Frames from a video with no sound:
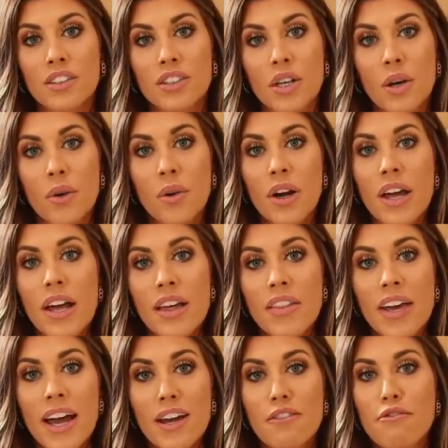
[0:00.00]
So
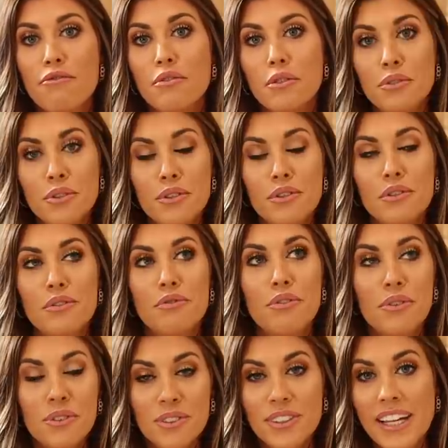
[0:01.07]
they had
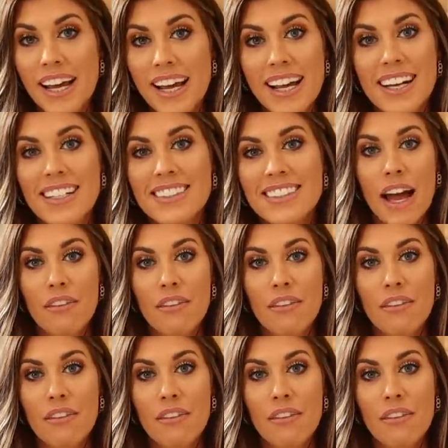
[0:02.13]
full days.